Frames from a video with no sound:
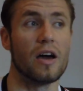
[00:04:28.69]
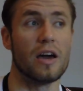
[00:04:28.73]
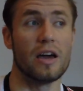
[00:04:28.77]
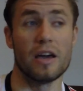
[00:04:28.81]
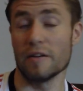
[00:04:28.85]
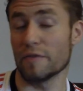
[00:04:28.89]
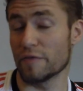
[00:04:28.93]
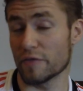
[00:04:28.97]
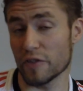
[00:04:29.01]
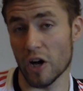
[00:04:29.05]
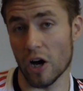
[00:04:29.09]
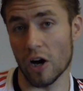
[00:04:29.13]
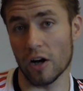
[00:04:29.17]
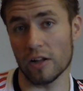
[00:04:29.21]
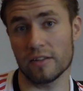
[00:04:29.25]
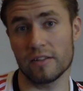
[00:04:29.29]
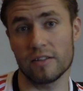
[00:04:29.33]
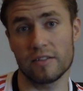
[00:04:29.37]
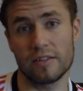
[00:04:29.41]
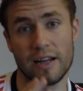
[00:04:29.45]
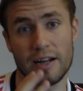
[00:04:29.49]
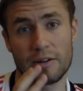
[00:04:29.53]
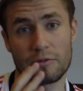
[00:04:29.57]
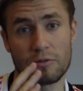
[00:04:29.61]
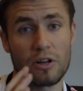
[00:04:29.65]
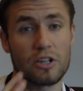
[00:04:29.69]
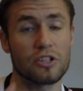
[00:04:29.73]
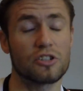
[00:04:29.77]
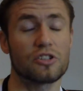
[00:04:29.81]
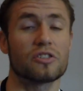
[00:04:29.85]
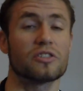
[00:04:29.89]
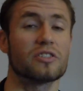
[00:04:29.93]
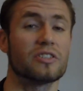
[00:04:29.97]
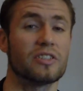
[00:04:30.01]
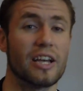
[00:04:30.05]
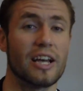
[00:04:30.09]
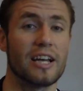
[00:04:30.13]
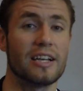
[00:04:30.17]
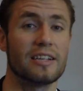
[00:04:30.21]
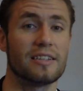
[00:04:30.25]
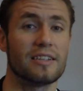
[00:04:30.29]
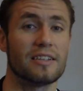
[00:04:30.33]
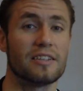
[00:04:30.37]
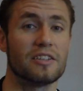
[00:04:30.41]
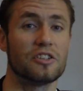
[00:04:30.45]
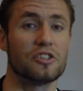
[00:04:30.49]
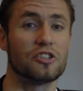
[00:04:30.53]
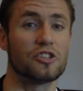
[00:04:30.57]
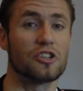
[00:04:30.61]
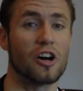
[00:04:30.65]
If not, then Rodgers stays
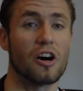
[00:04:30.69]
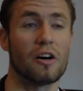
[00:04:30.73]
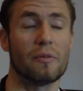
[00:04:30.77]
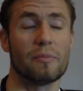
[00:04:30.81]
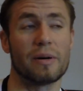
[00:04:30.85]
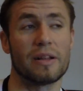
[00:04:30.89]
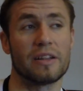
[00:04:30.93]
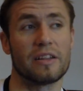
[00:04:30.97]
in his job.